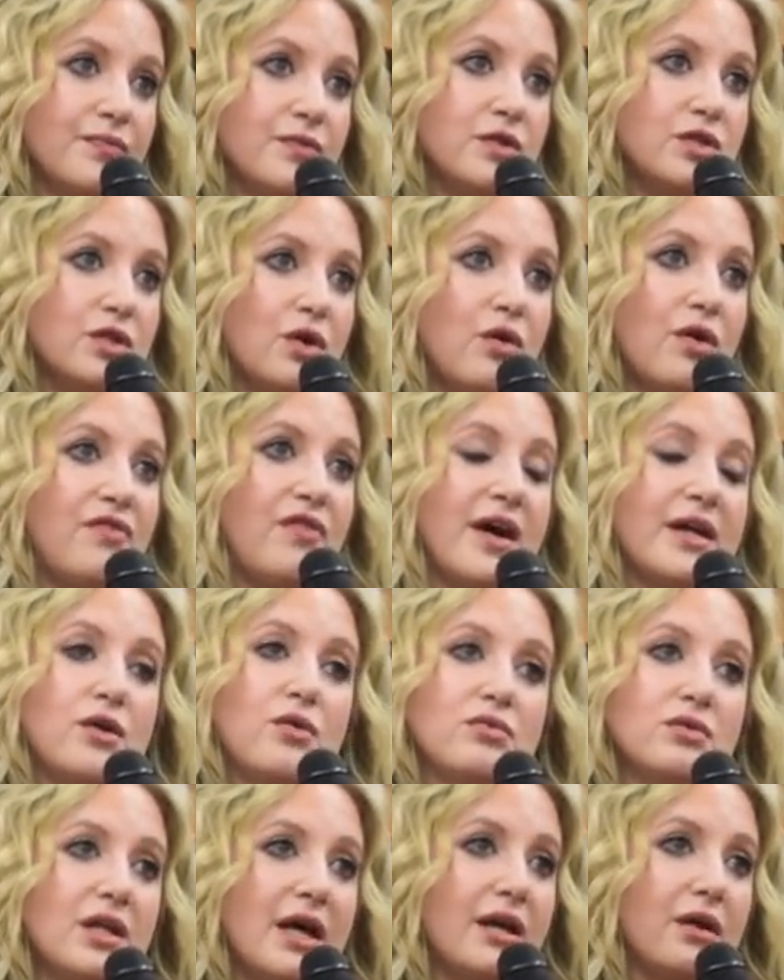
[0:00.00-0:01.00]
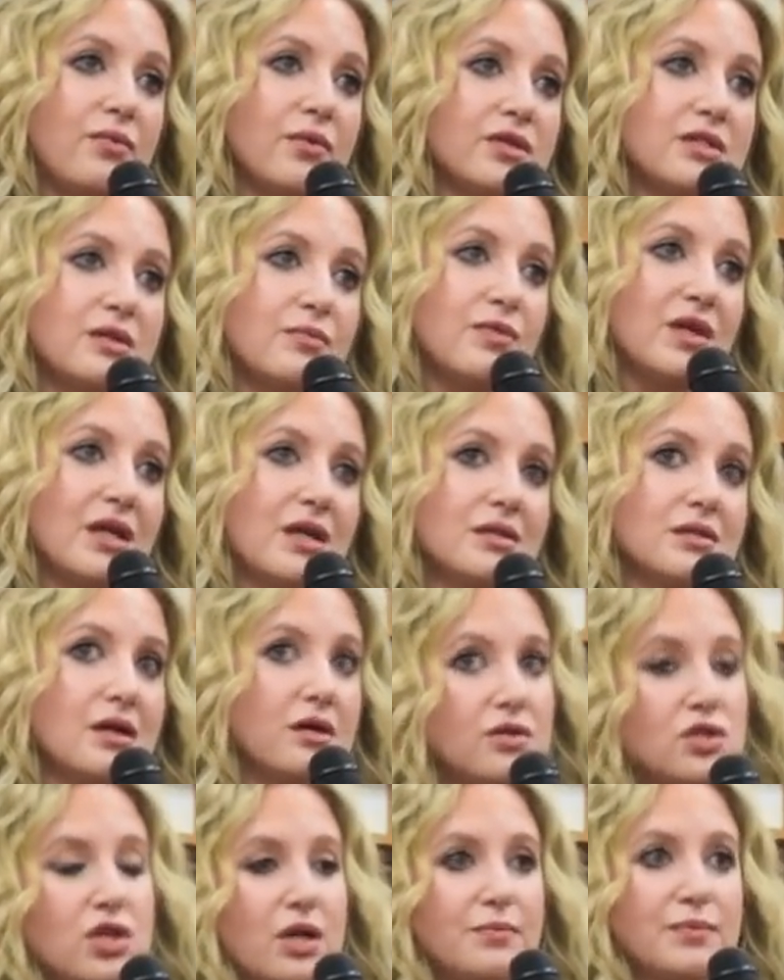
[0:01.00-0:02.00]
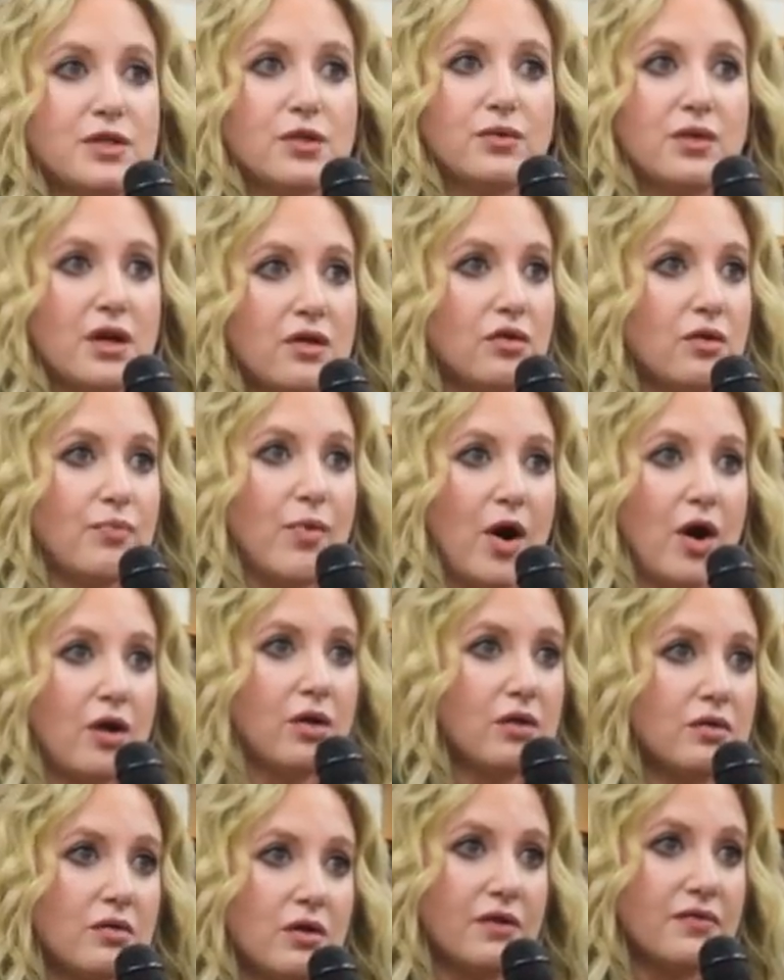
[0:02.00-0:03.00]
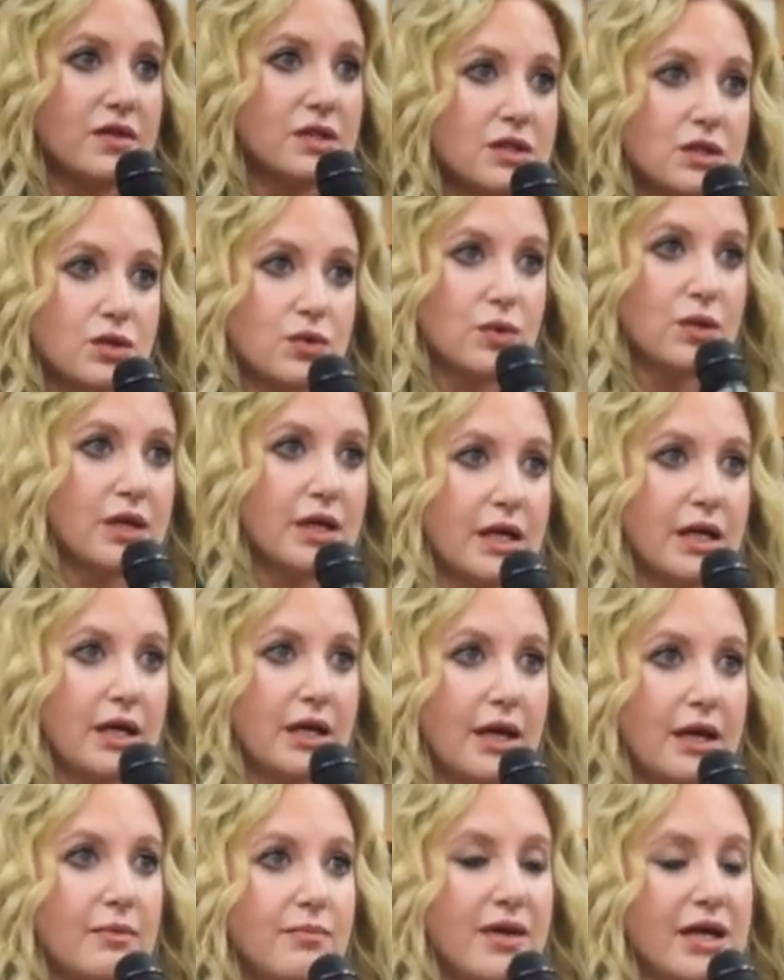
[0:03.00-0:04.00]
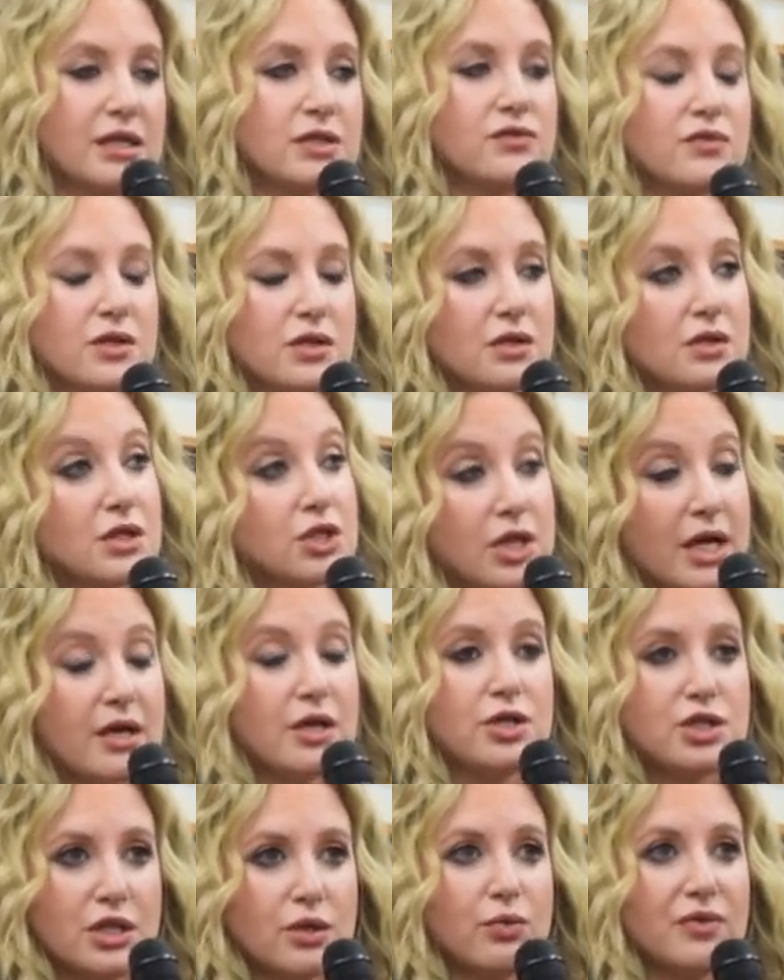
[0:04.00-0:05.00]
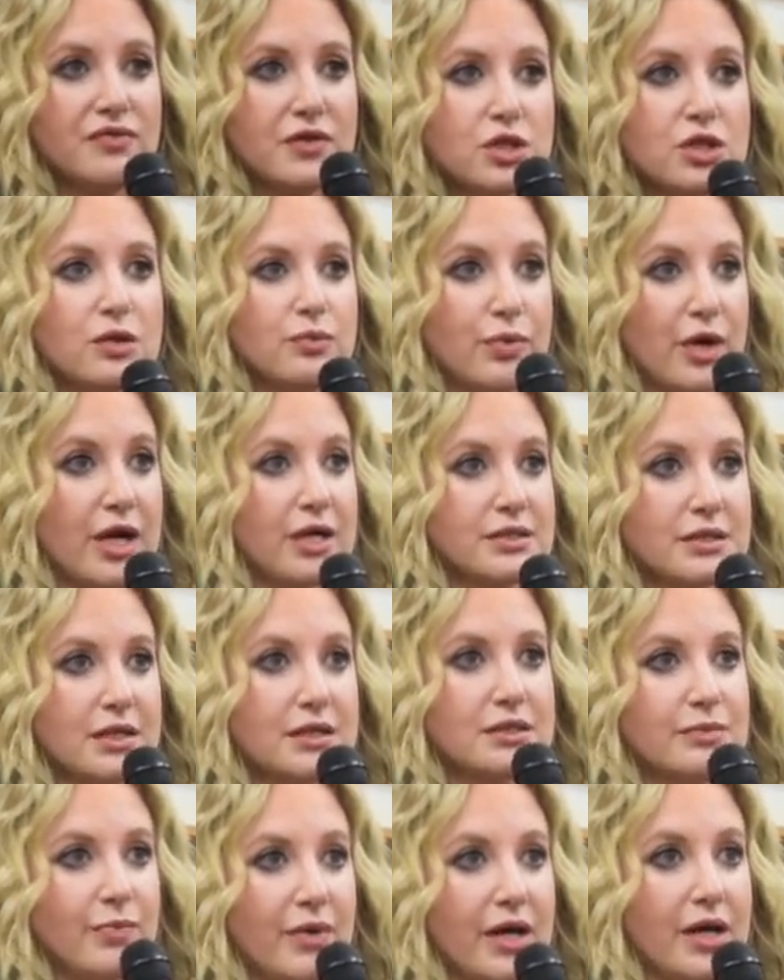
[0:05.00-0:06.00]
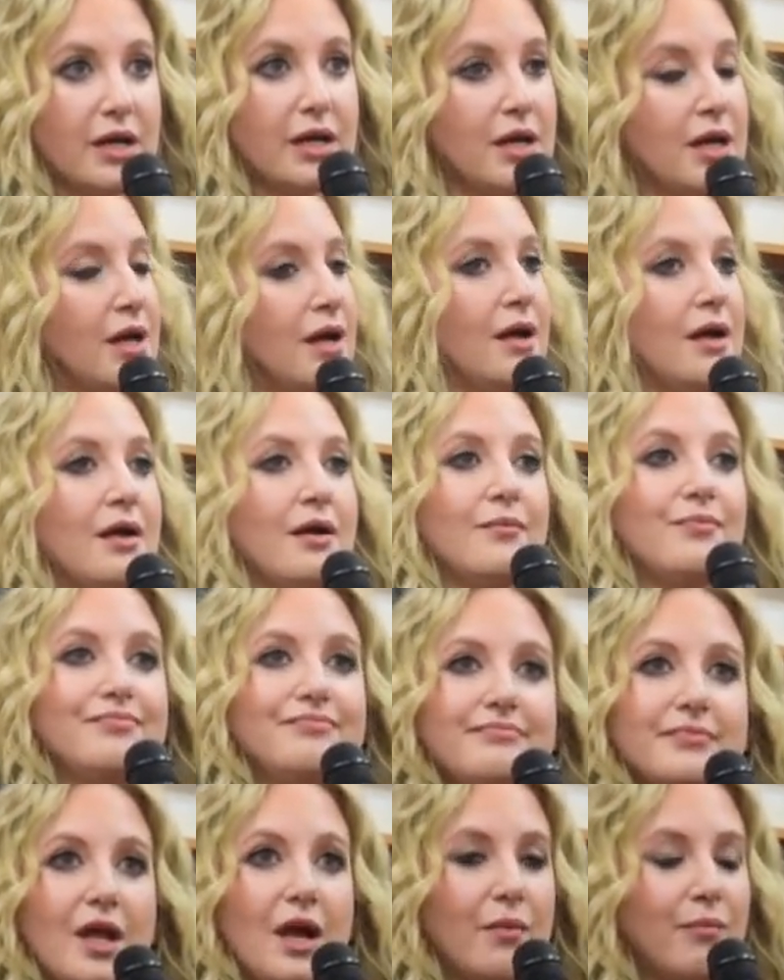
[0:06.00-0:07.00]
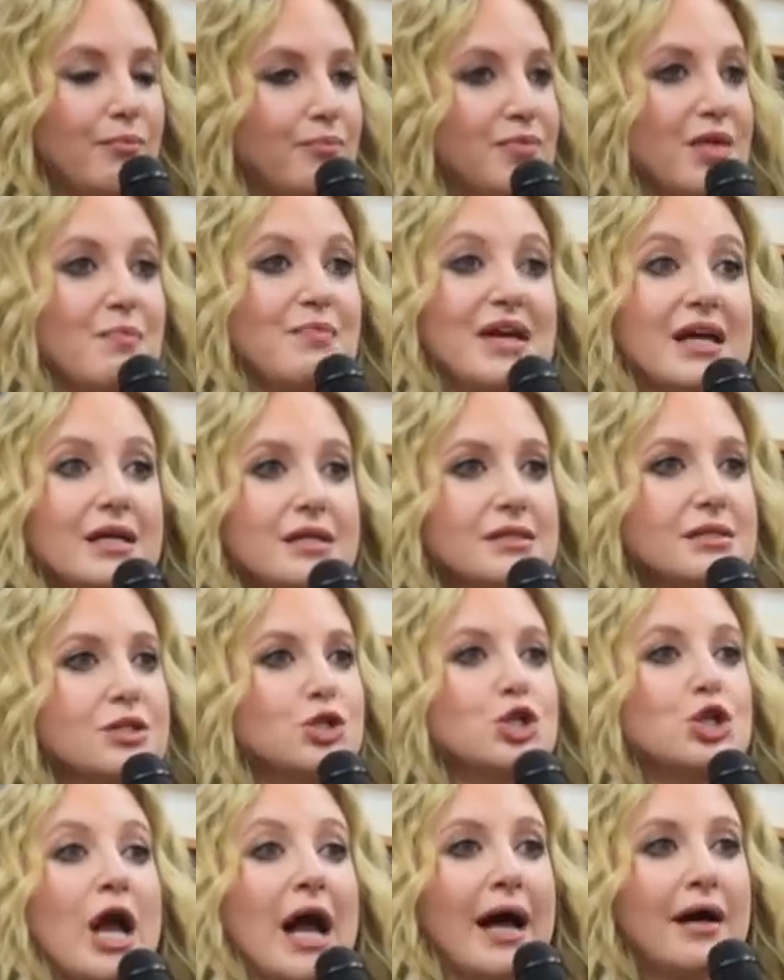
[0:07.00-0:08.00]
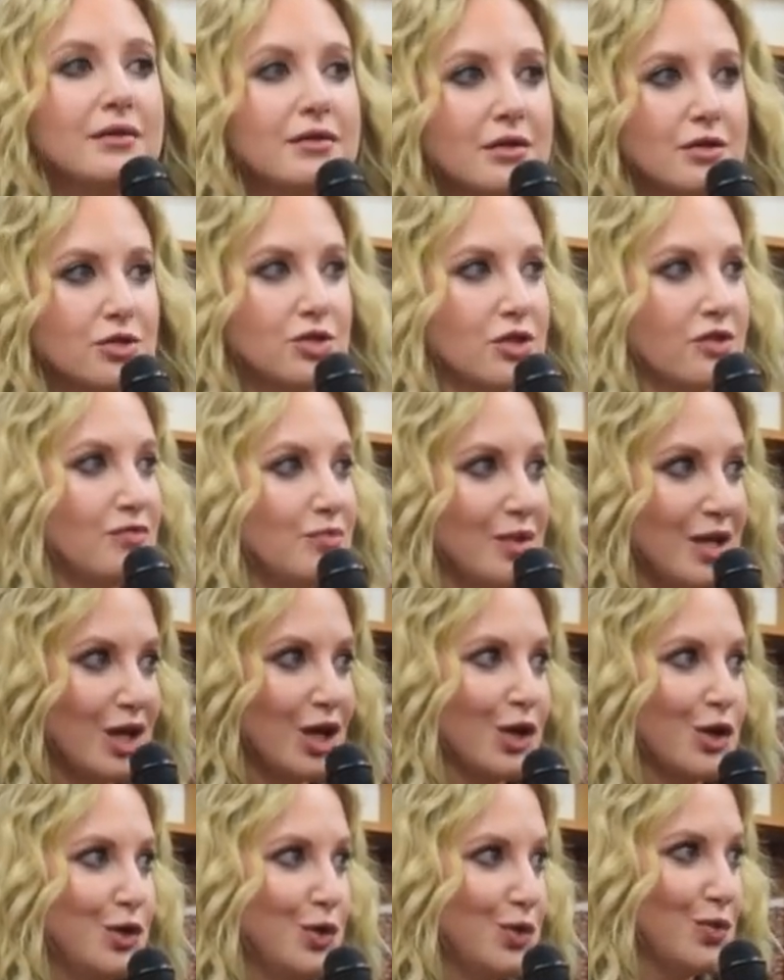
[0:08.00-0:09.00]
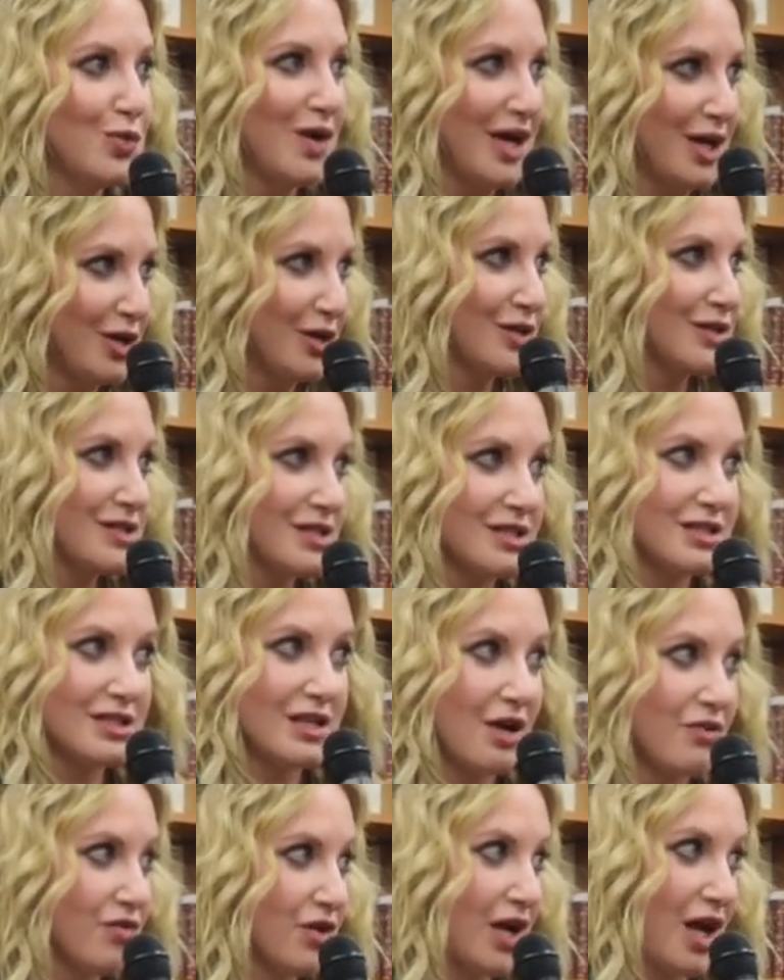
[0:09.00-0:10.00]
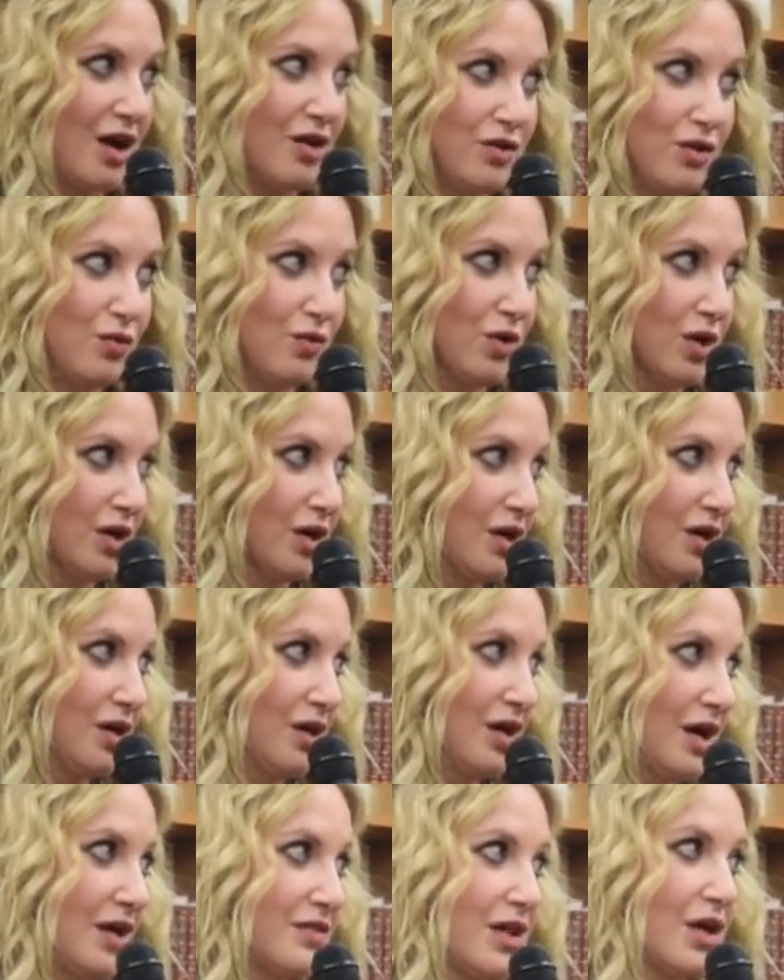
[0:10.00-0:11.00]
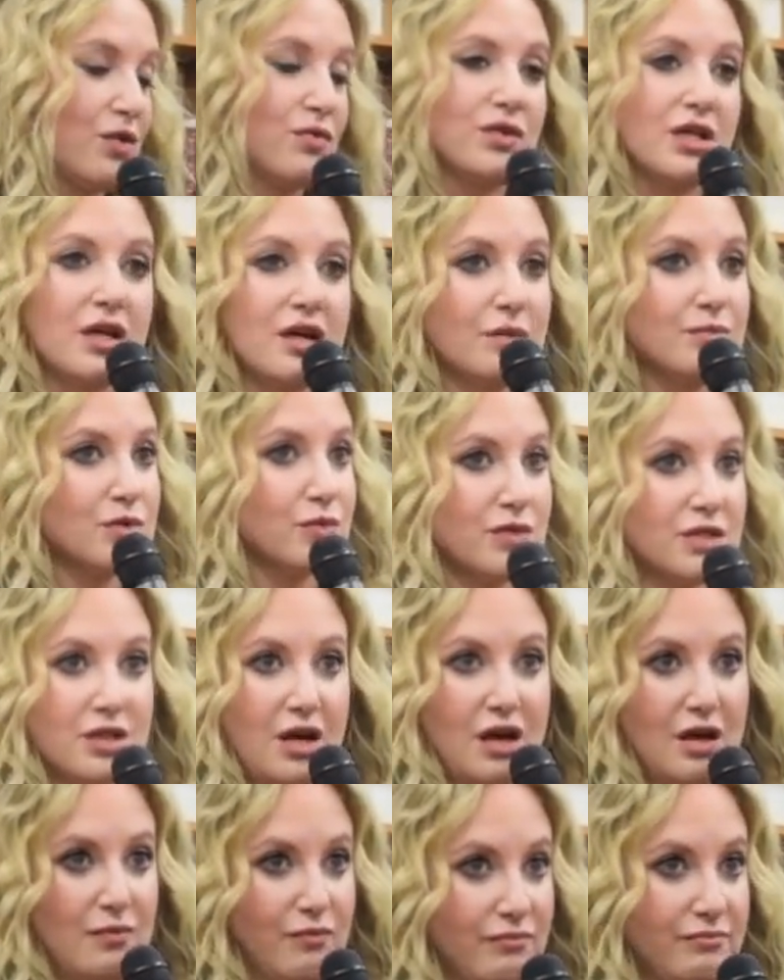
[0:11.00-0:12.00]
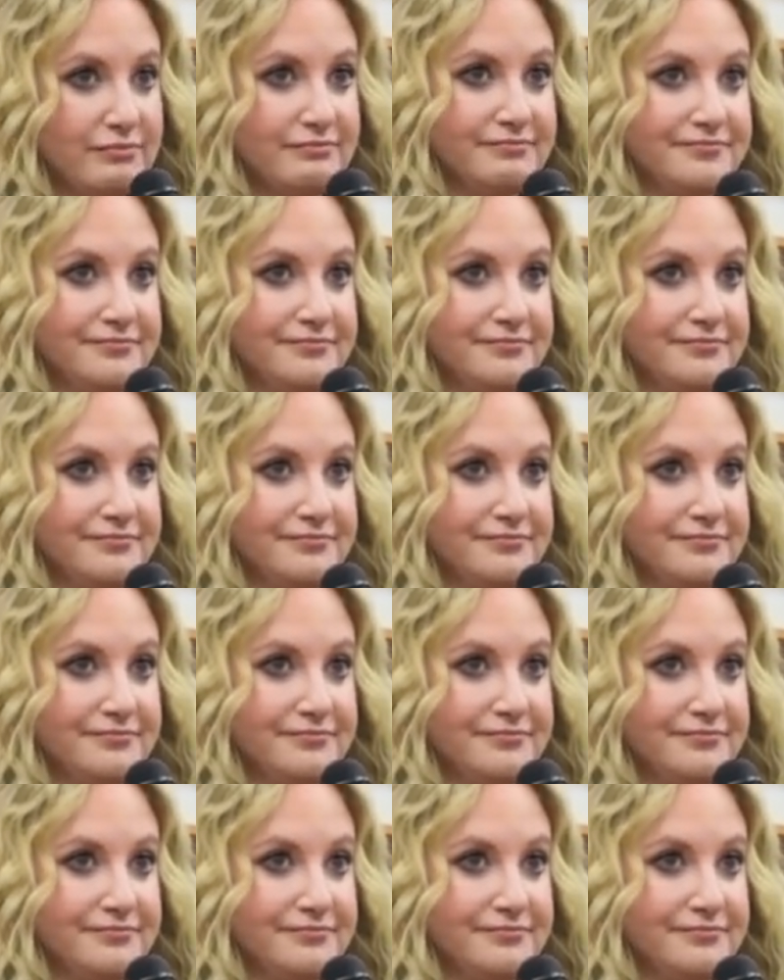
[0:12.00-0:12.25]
So if I don't like where something is, I'll jump to another part of the story. It makes for a challenging revision process, but the biggest challenge of being a new writer is discovering how you work, and that only comes with time.